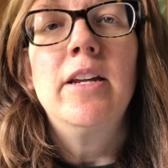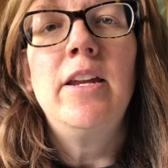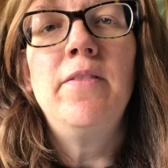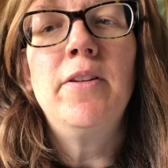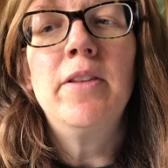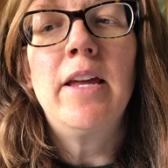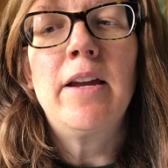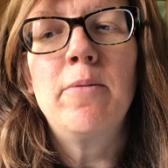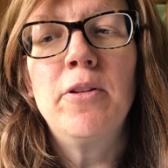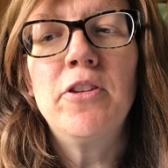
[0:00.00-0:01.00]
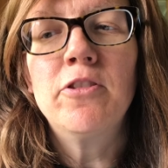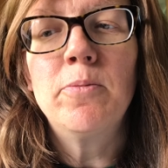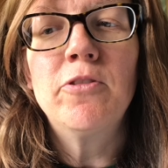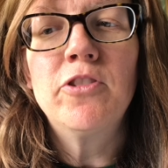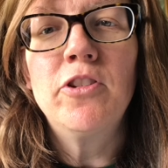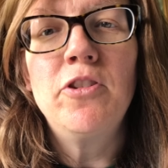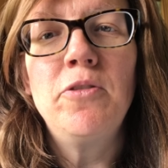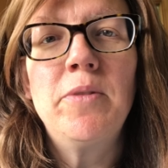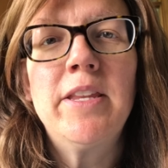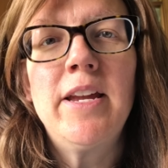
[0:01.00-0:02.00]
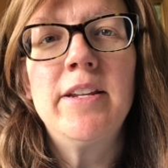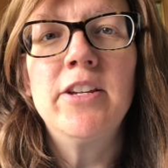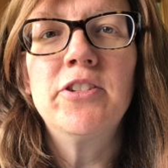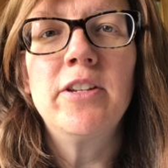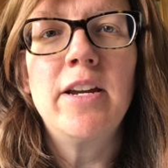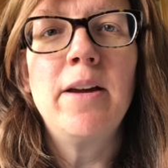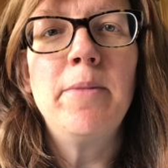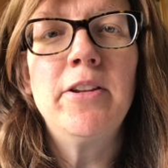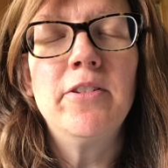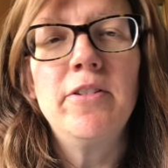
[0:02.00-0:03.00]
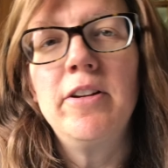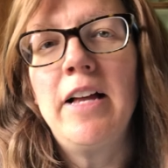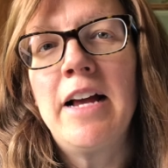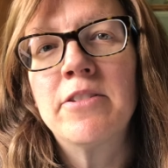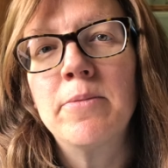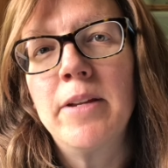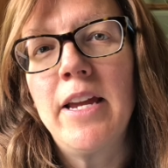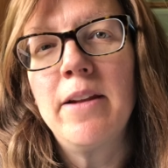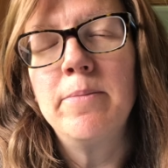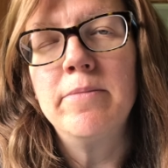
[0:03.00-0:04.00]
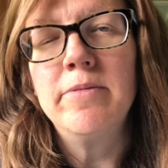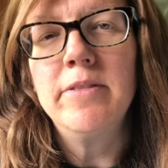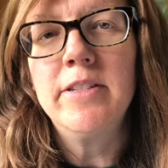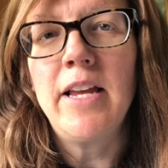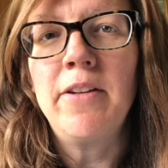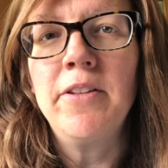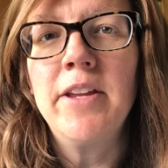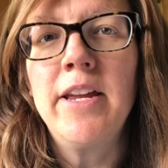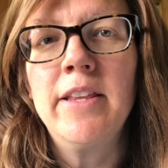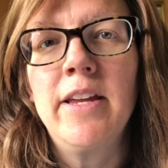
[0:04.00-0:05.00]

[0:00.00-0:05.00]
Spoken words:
even like what they're supposed to do when they initially come into a classroom to get them settled in.